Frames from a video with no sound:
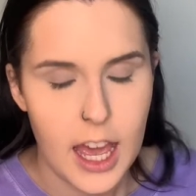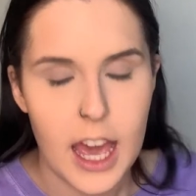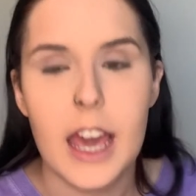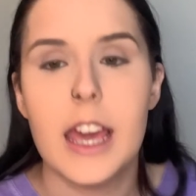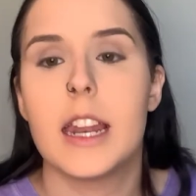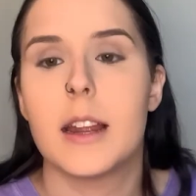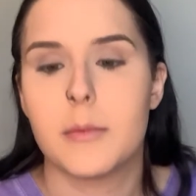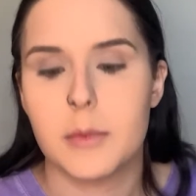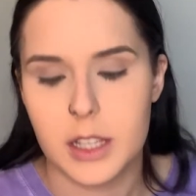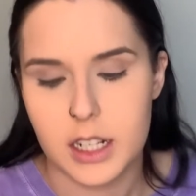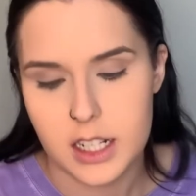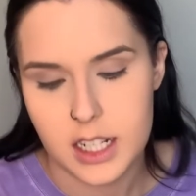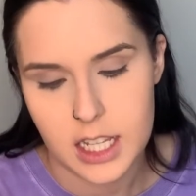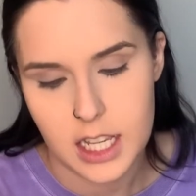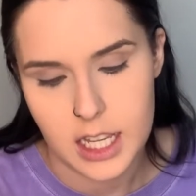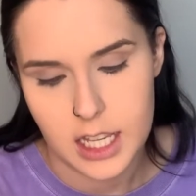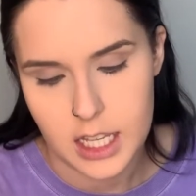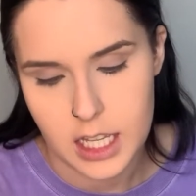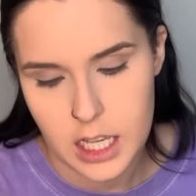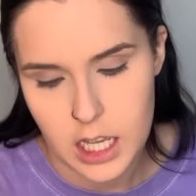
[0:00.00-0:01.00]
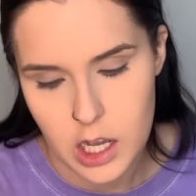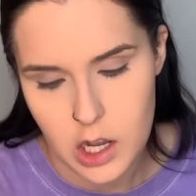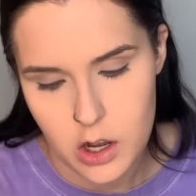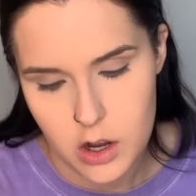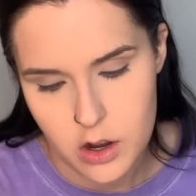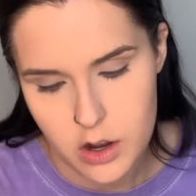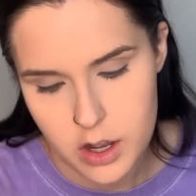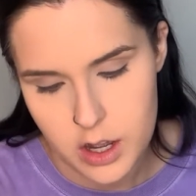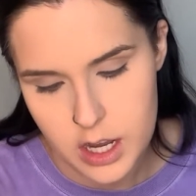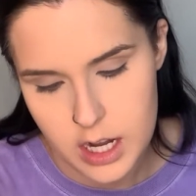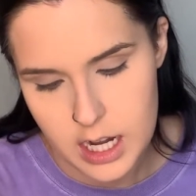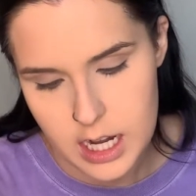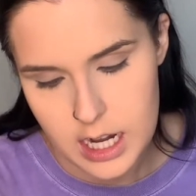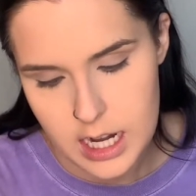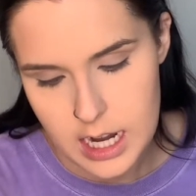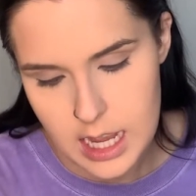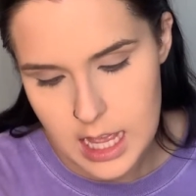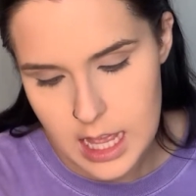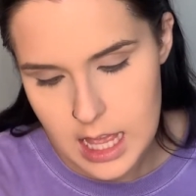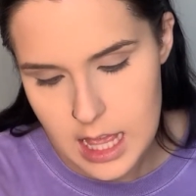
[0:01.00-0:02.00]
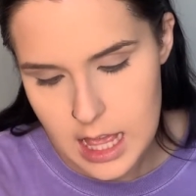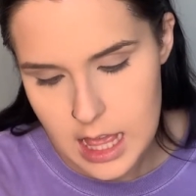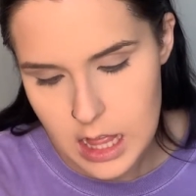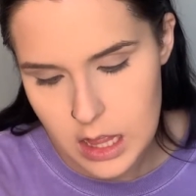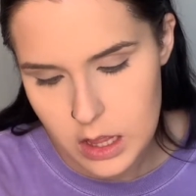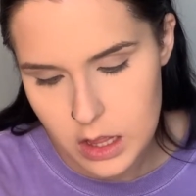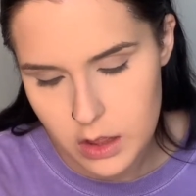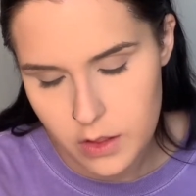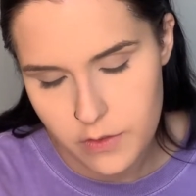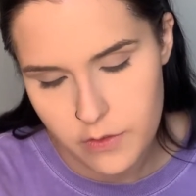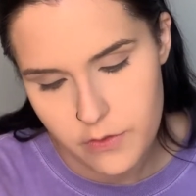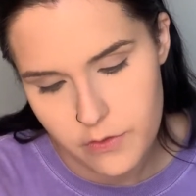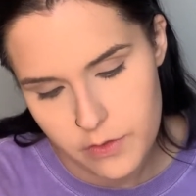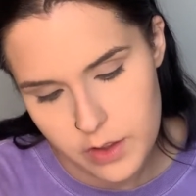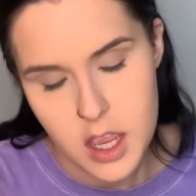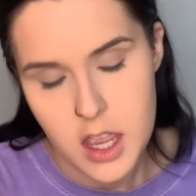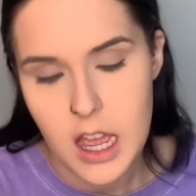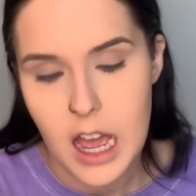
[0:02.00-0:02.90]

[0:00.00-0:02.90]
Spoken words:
and I'm gonna take it on an e.l.f.